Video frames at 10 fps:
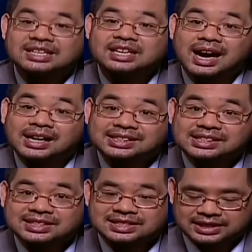and
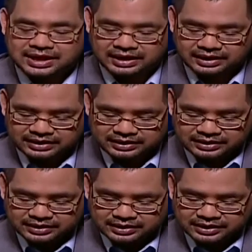constancy
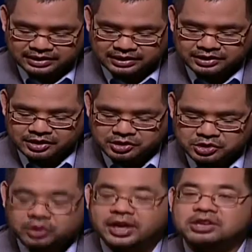
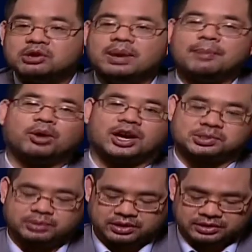so that you may
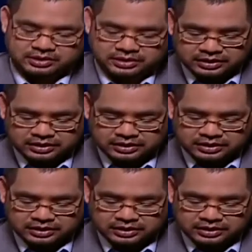prosper.